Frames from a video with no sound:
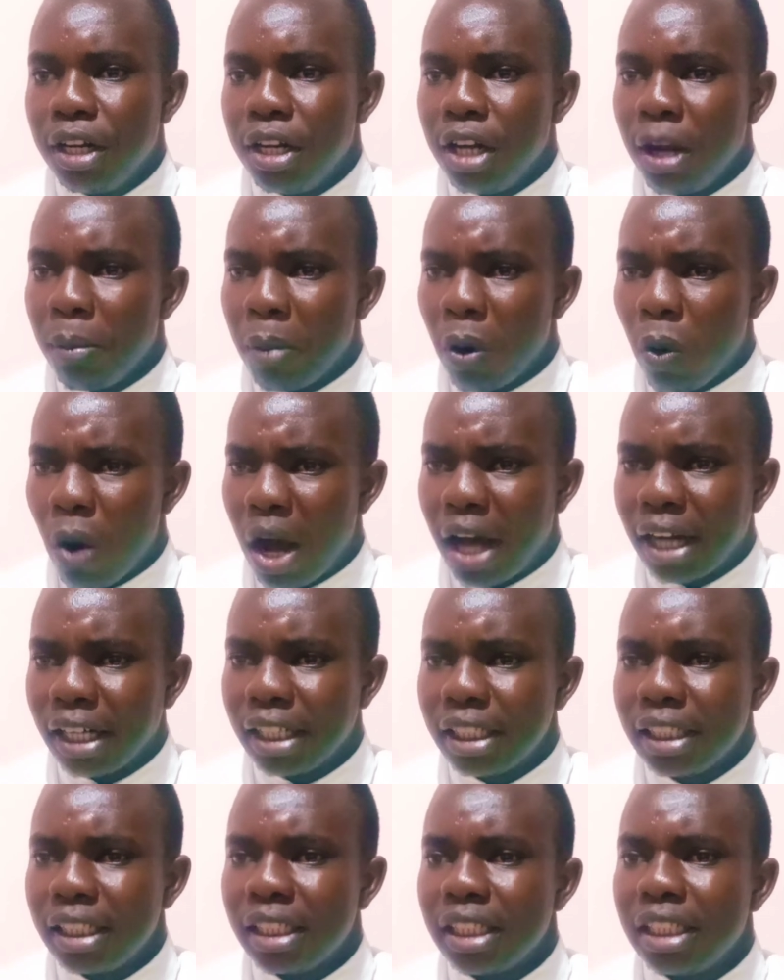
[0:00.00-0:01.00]
Number
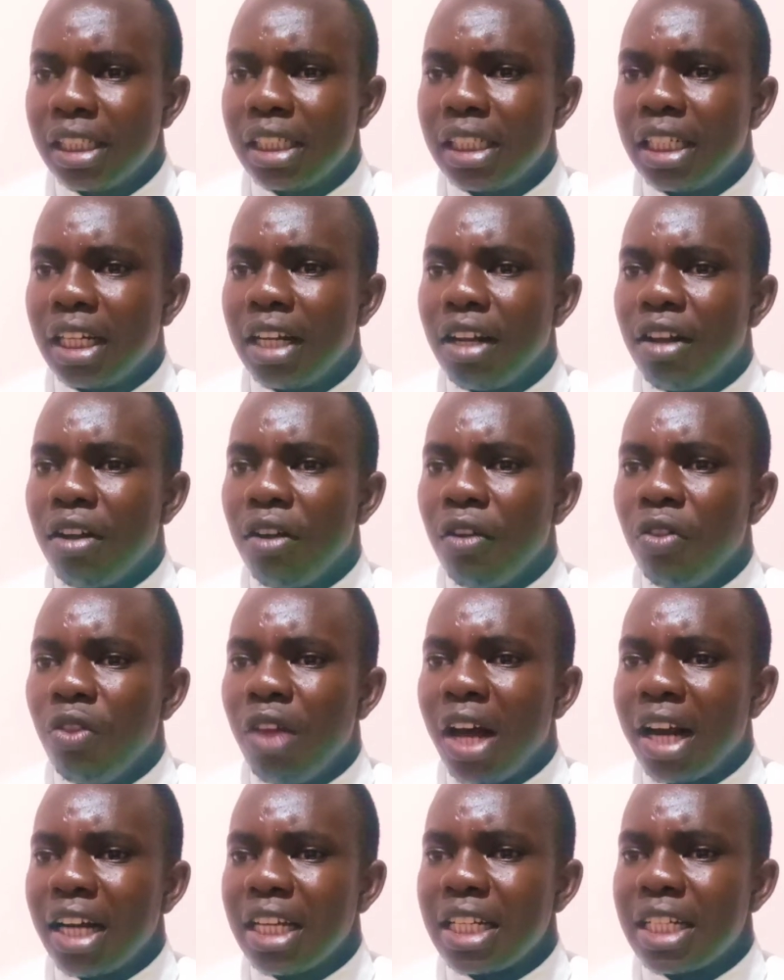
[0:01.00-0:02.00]
one,
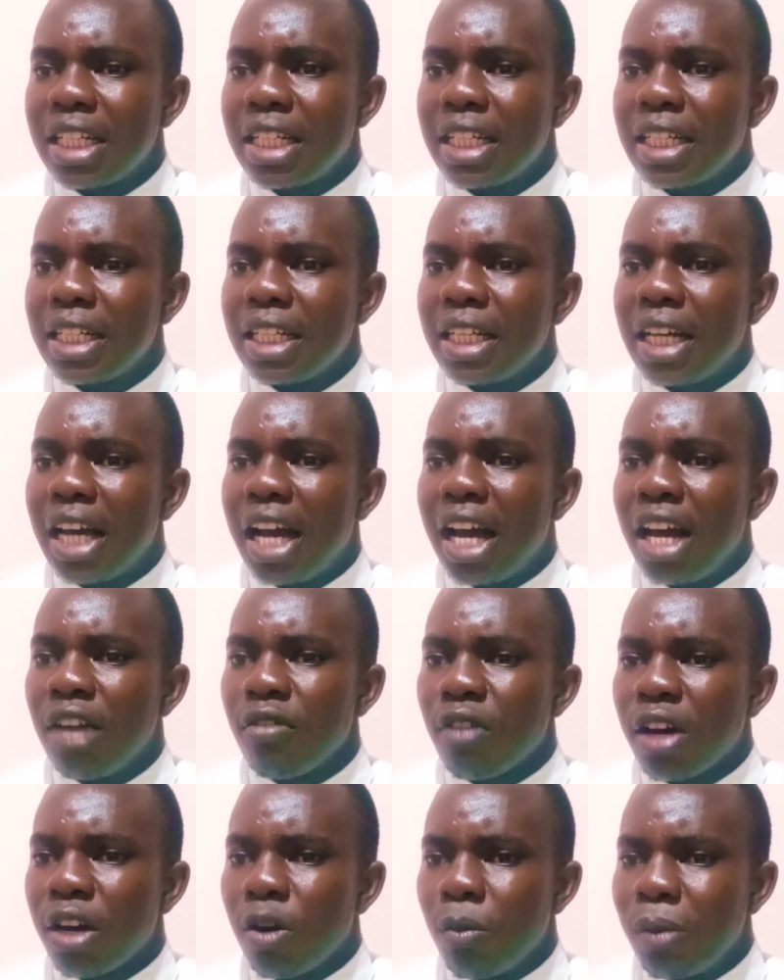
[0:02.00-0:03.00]
there is
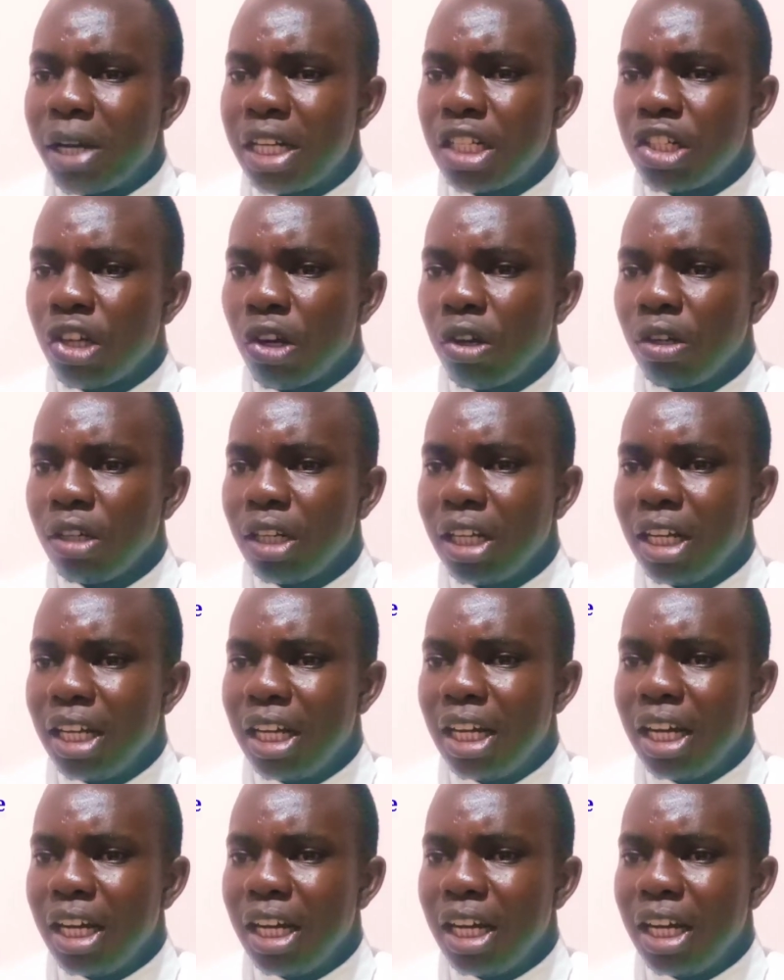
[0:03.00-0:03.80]
environmental